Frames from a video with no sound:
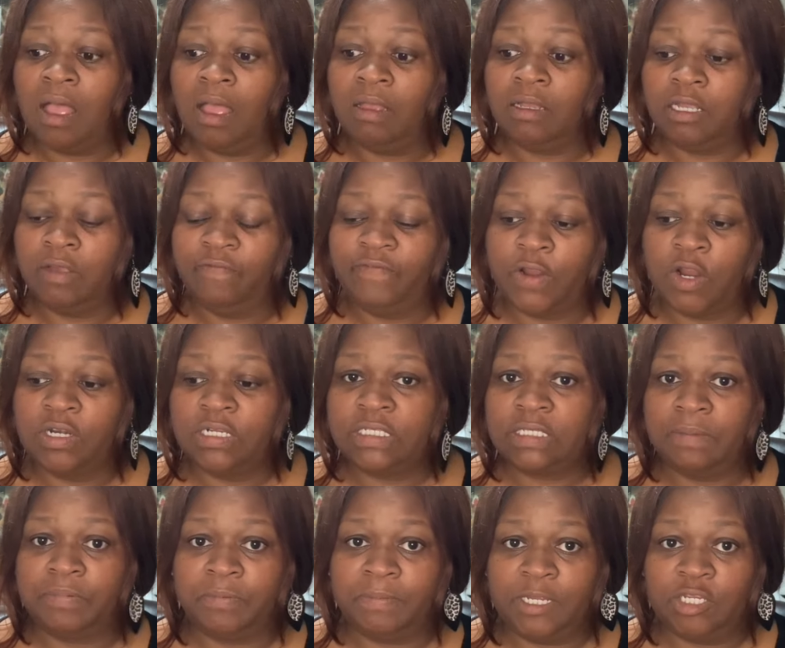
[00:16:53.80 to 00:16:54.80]
converted
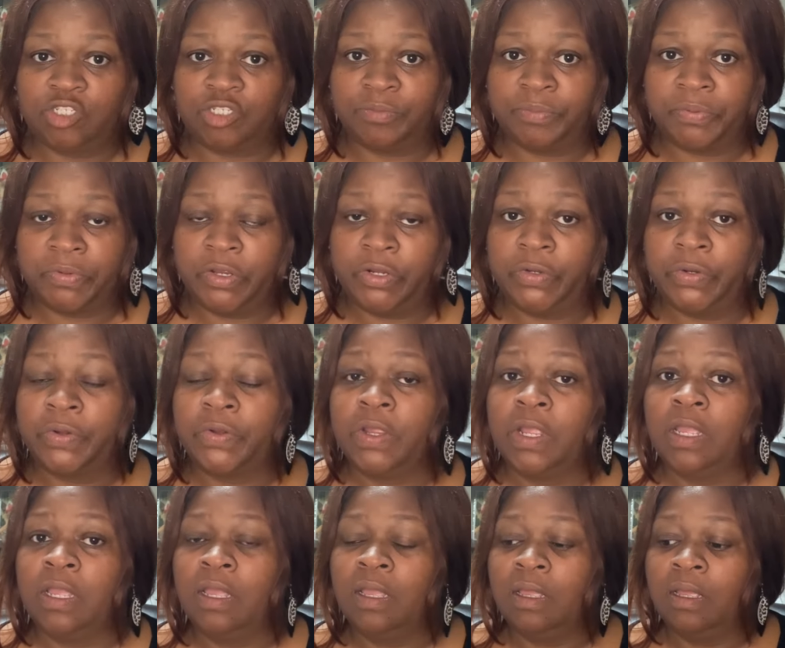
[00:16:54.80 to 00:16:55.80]
sublimation printer,
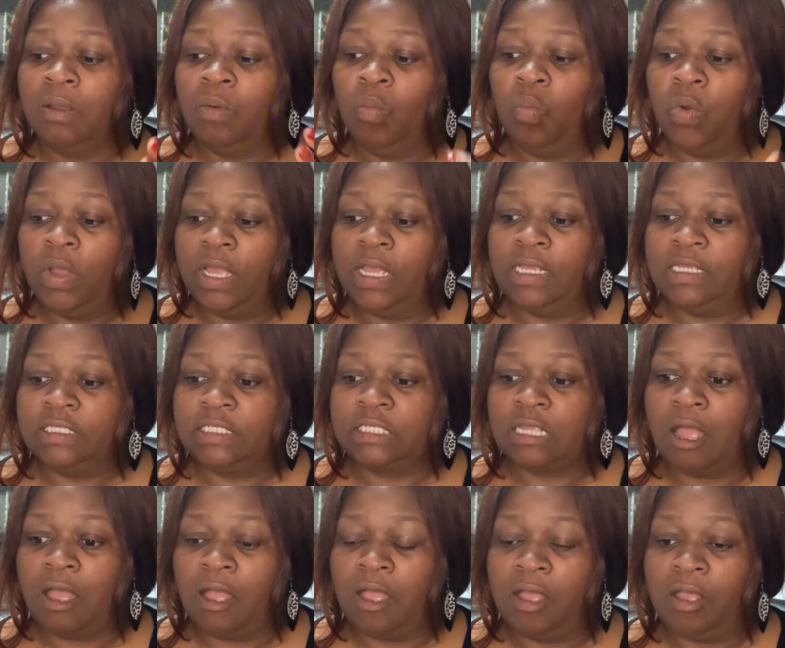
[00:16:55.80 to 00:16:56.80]
was
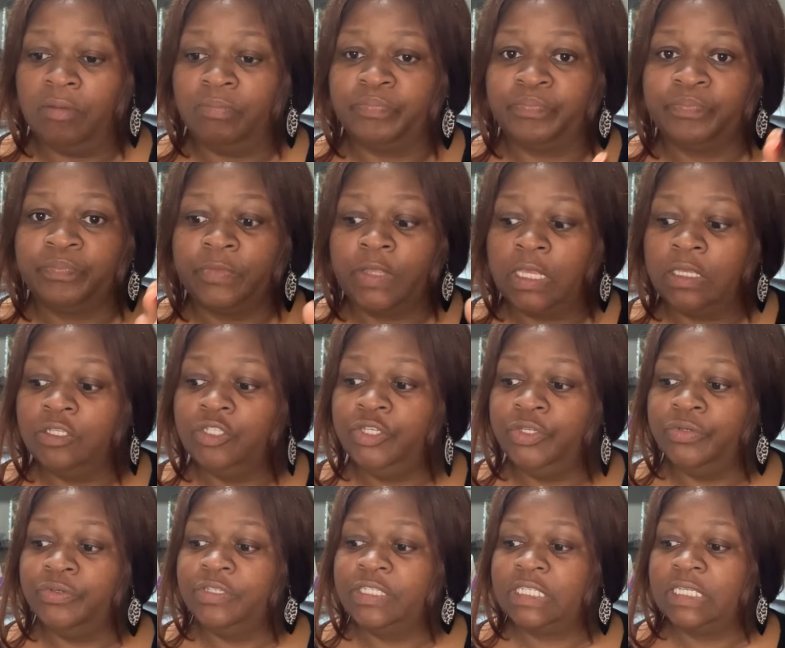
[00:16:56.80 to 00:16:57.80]

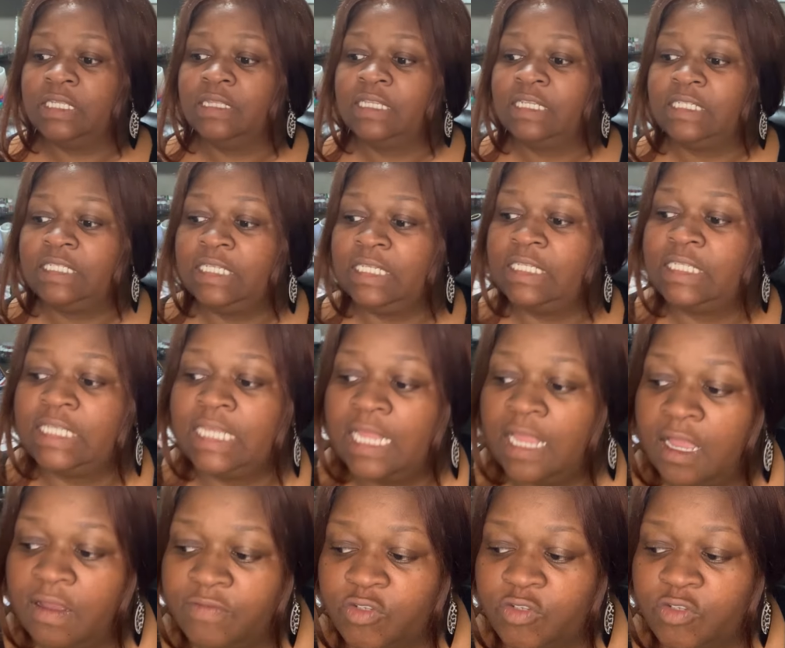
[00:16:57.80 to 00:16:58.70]
using the DTF